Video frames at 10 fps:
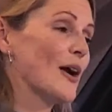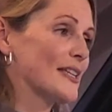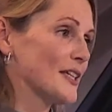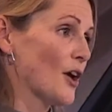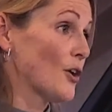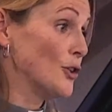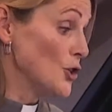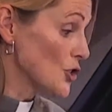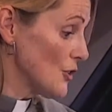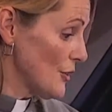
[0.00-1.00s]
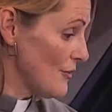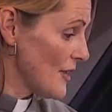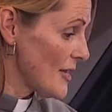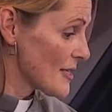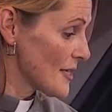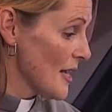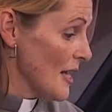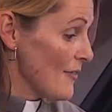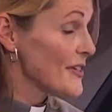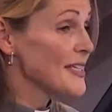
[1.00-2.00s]
is the way to go. You should do this.
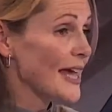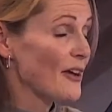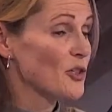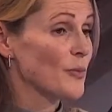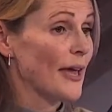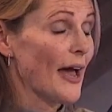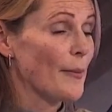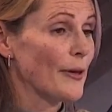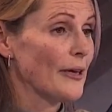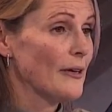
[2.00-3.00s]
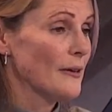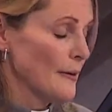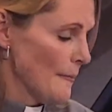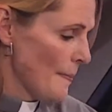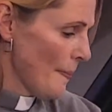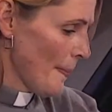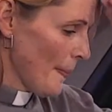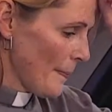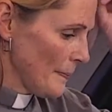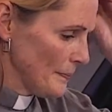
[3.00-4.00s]
This is how to be happy.
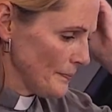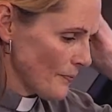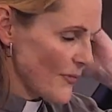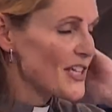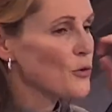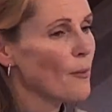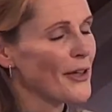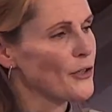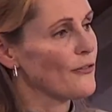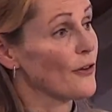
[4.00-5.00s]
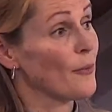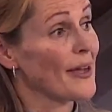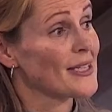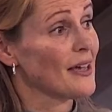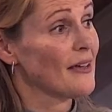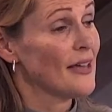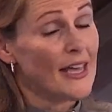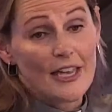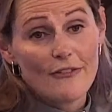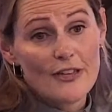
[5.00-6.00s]
This will make you feel better.
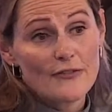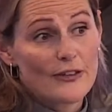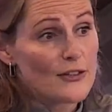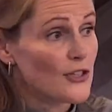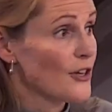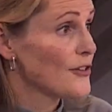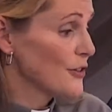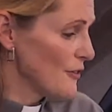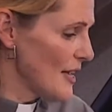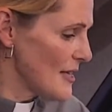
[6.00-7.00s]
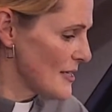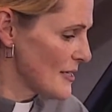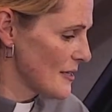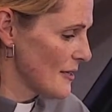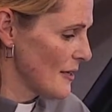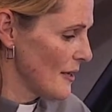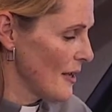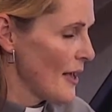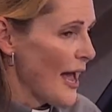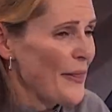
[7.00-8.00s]
If this feels good, do this.
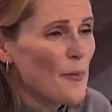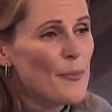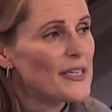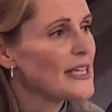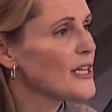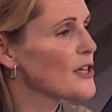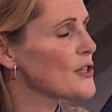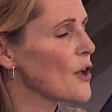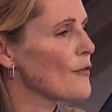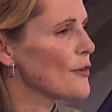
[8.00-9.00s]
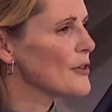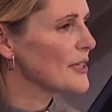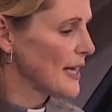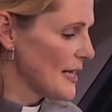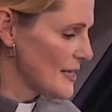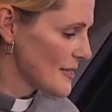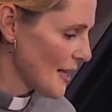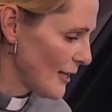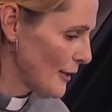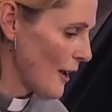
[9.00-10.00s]
And the busyness of
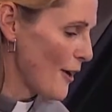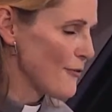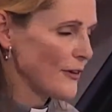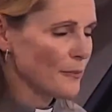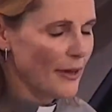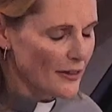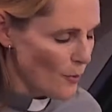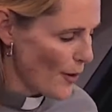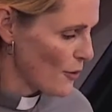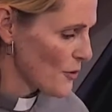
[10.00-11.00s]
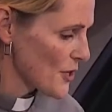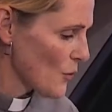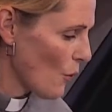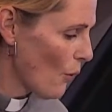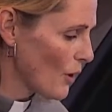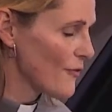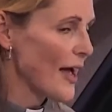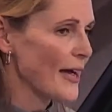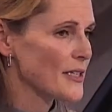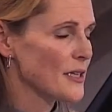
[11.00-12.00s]
routines and life and paying the bills and all of
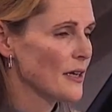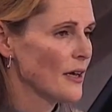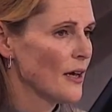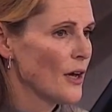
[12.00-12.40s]
that